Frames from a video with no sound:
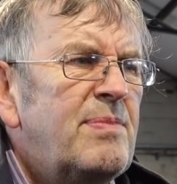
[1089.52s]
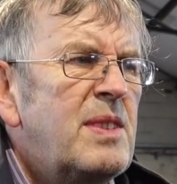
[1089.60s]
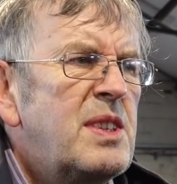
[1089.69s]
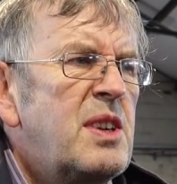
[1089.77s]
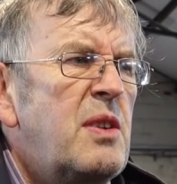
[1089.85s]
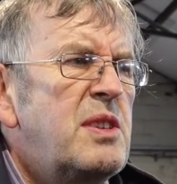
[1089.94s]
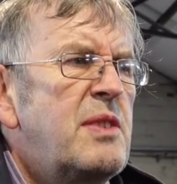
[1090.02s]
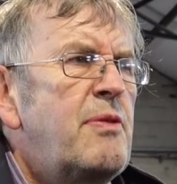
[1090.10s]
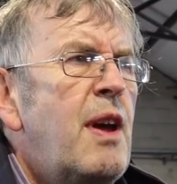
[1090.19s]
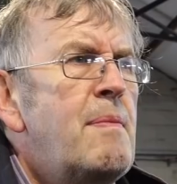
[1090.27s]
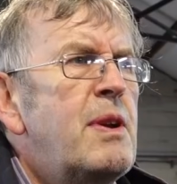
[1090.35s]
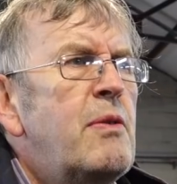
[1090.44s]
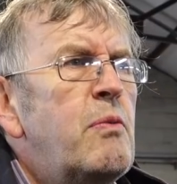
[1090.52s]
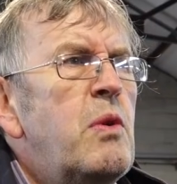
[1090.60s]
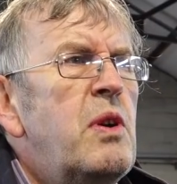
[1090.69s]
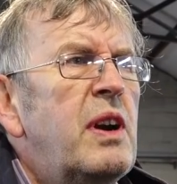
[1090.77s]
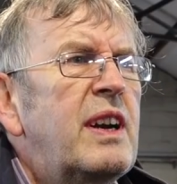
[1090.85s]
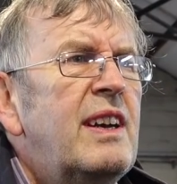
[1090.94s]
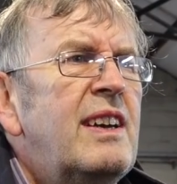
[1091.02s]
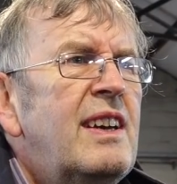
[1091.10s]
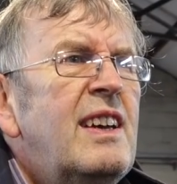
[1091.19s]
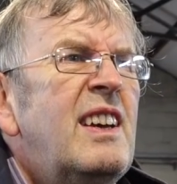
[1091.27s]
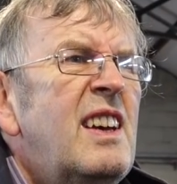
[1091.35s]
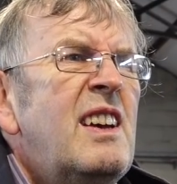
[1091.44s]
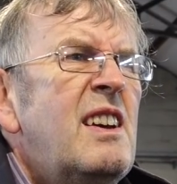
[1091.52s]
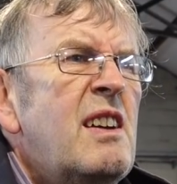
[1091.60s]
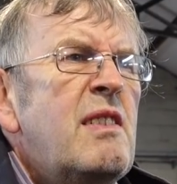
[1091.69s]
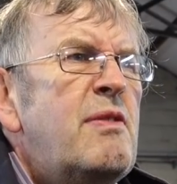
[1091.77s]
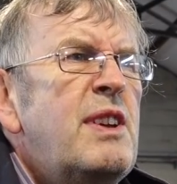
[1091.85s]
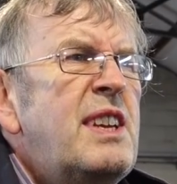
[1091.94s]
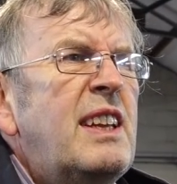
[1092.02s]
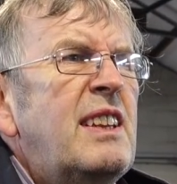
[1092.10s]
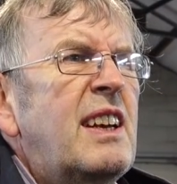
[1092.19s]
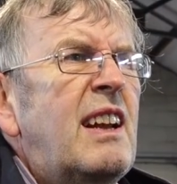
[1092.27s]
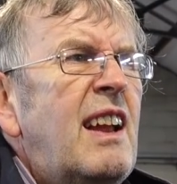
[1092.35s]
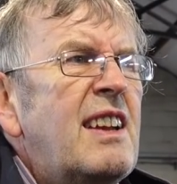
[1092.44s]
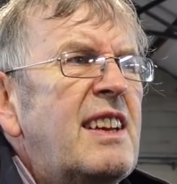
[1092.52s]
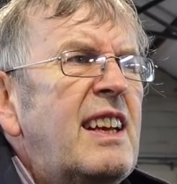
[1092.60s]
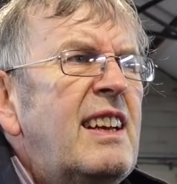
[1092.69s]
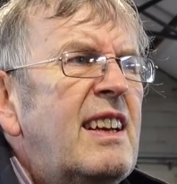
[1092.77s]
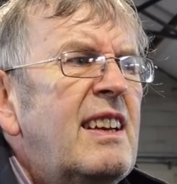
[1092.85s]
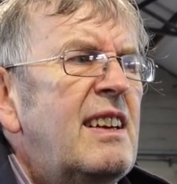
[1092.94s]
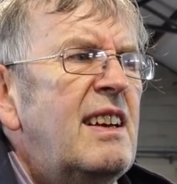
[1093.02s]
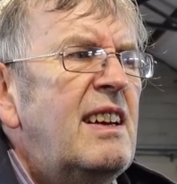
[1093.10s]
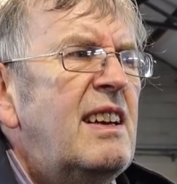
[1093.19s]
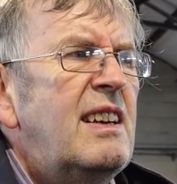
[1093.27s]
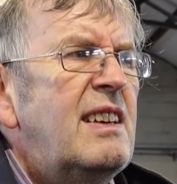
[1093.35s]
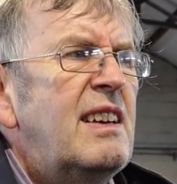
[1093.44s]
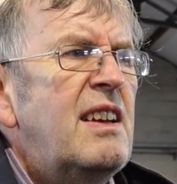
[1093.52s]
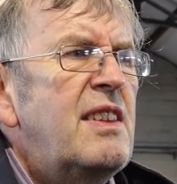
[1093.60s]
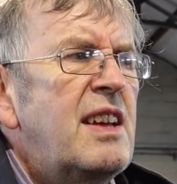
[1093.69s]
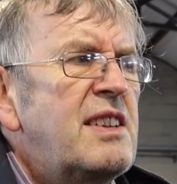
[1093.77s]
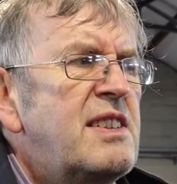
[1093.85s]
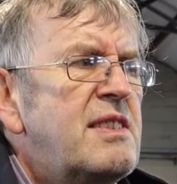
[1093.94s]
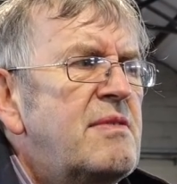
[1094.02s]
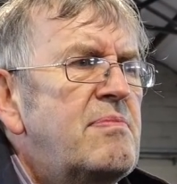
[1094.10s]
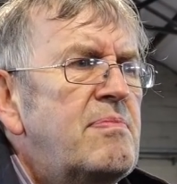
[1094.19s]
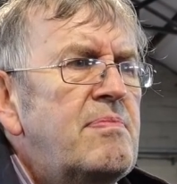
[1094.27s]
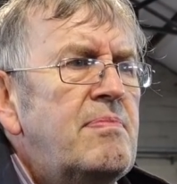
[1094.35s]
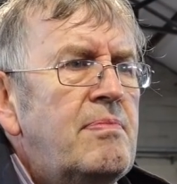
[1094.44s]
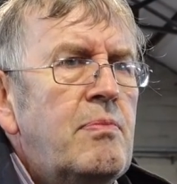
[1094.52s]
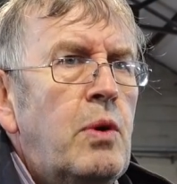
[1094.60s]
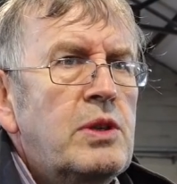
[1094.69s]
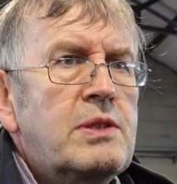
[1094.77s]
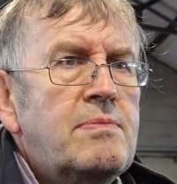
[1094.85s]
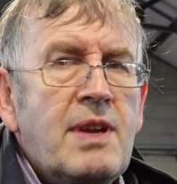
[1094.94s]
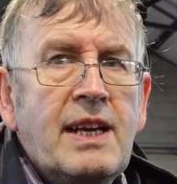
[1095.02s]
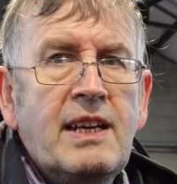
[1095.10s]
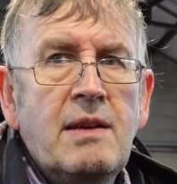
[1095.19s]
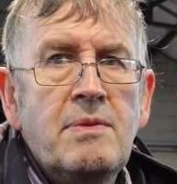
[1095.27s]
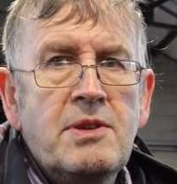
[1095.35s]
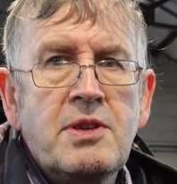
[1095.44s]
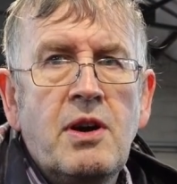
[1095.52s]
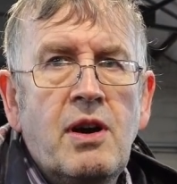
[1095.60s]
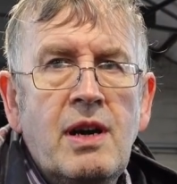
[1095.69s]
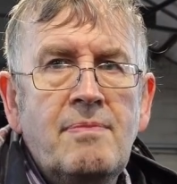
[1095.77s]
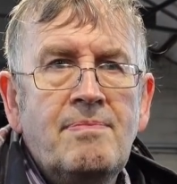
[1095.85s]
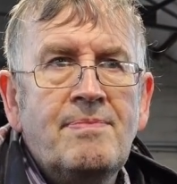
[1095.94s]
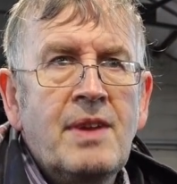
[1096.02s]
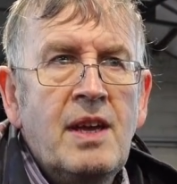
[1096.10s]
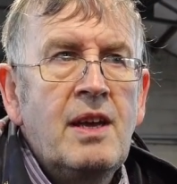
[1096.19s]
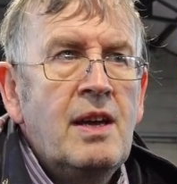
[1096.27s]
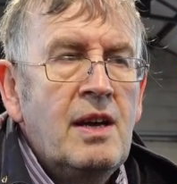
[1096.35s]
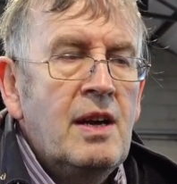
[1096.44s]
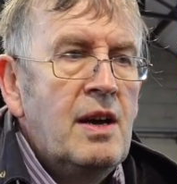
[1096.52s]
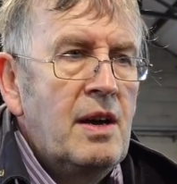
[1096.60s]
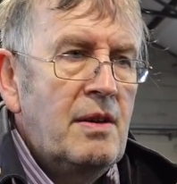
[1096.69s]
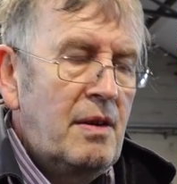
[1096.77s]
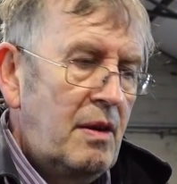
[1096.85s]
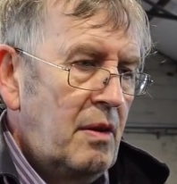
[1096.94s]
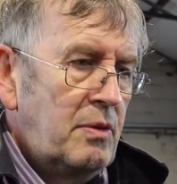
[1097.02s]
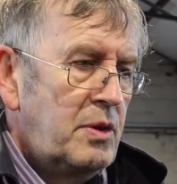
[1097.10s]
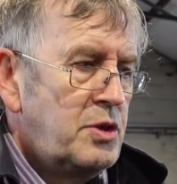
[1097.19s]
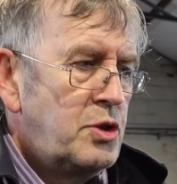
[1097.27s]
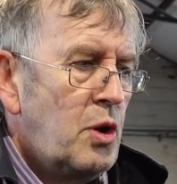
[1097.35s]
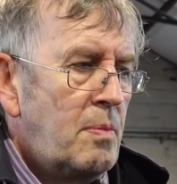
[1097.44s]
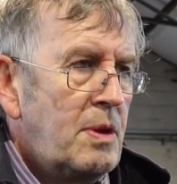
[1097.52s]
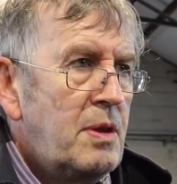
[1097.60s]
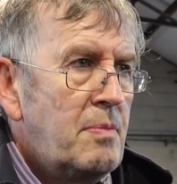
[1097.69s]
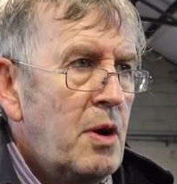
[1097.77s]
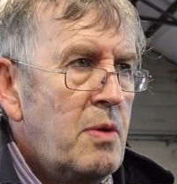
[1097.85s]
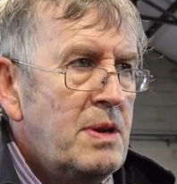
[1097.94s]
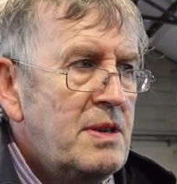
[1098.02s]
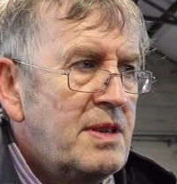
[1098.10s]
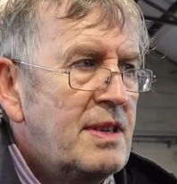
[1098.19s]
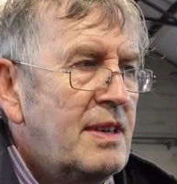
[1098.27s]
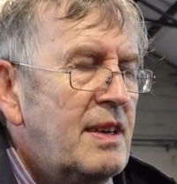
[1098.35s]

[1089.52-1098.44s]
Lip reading: So there's a fair bit of work fitting the cladding, and that's what's taking up the time on the job at the moment.